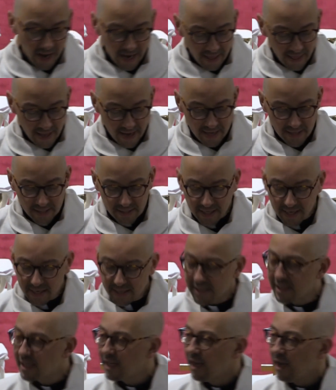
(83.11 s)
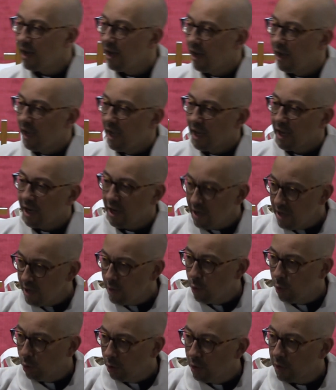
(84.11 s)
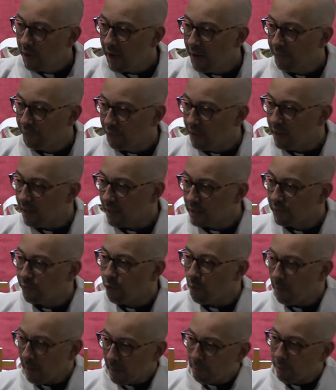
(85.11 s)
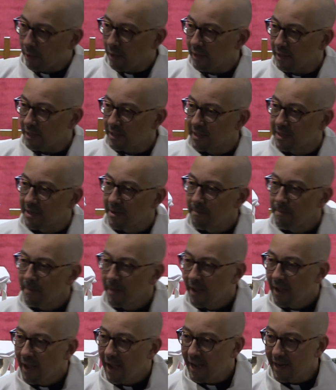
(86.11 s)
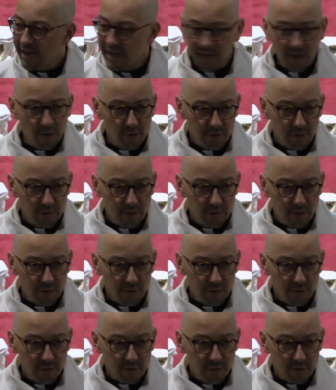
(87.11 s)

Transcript: And then he says, can you all look after this for me, please? And he